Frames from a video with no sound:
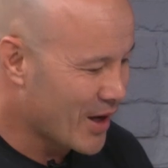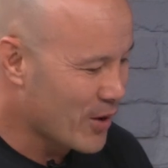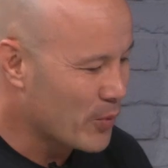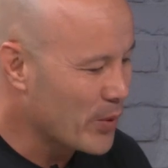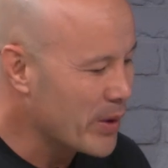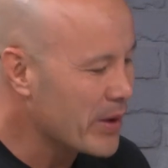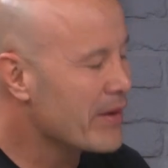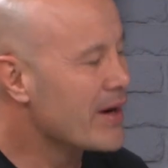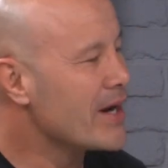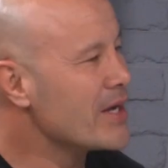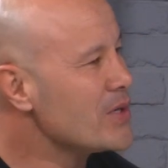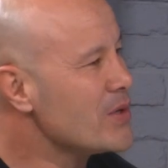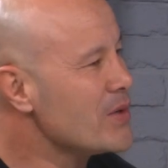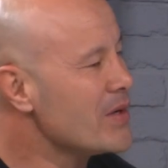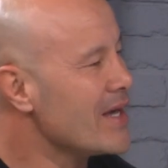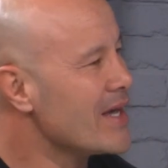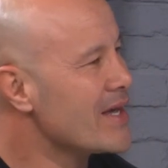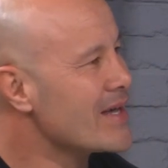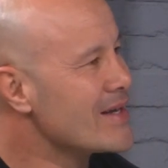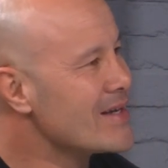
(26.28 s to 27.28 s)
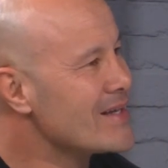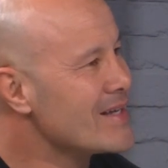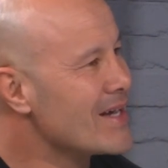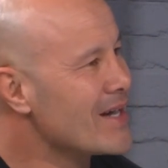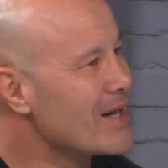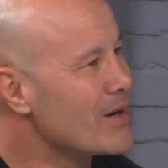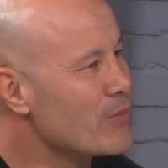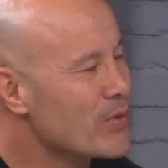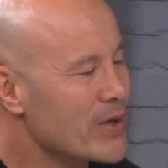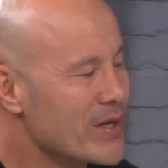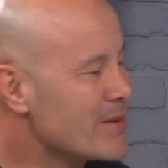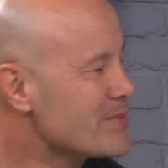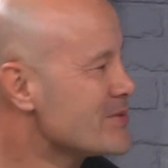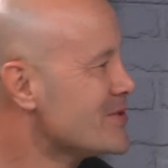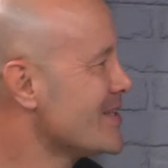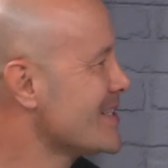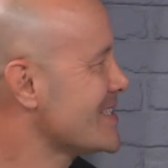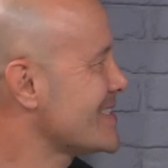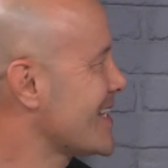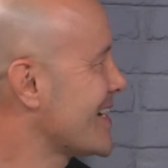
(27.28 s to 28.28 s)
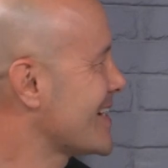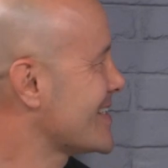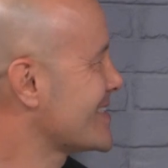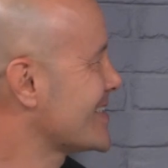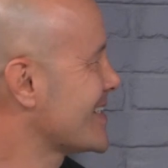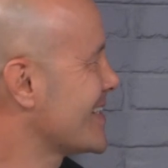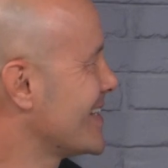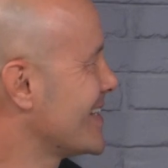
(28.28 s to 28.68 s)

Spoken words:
Where are you and what are you up to these days?